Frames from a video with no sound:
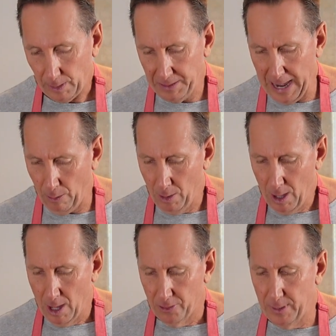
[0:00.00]
Now,
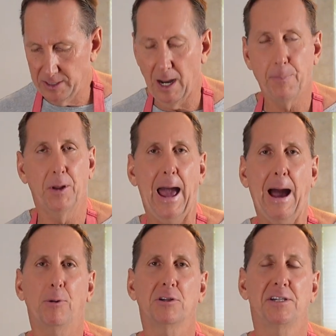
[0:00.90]
the reason I put
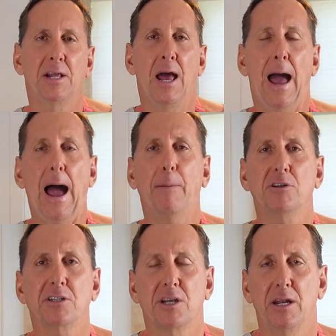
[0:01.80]
apples is
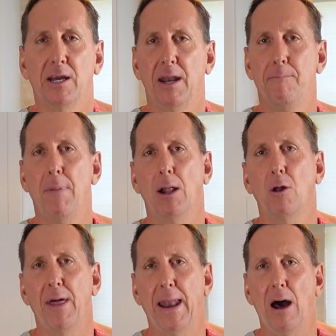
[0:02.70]
going to kind of
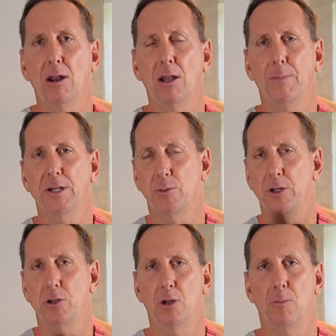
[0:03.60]
mellow that out a little bit. So when
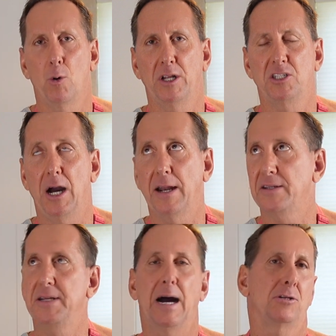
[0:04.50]
you do your morning shot,
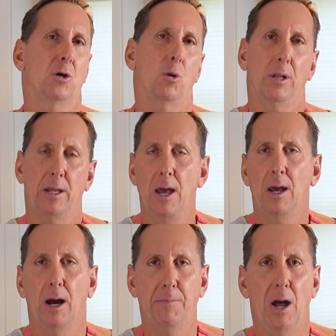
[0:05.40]
it's not totally
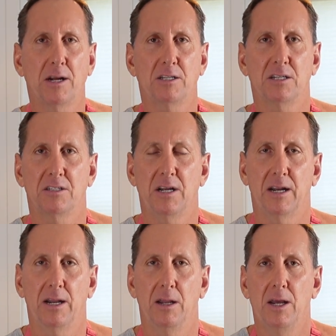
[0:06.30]
obnoxious. It's not
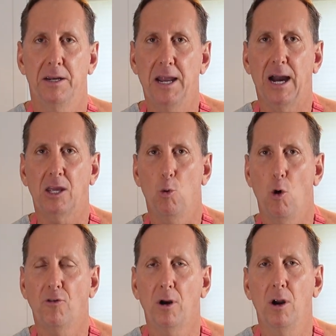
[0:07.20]
going to knock you
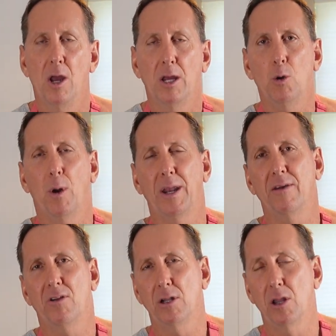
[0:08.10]
over. You want to
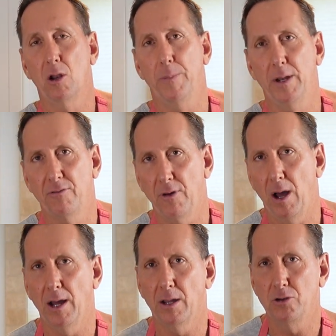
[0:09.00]
give it a little bit
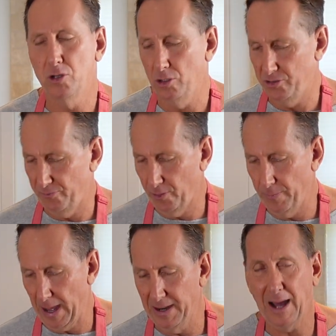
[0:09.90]
of juice from
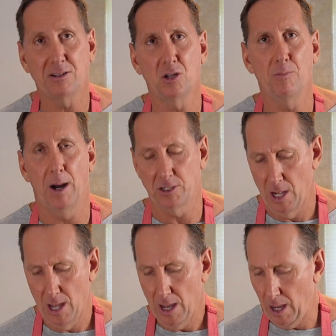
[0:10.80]
that, not too much.
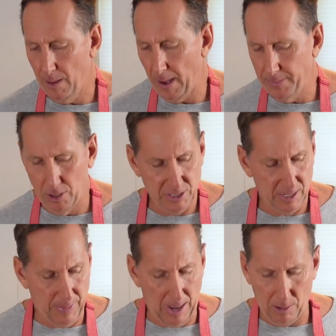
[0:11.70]
I'm using
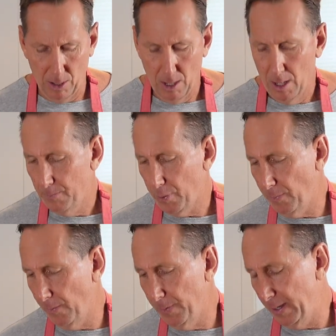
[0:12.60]
about
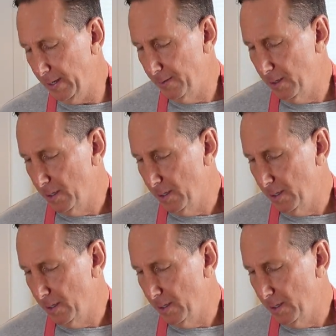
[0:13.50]
probably,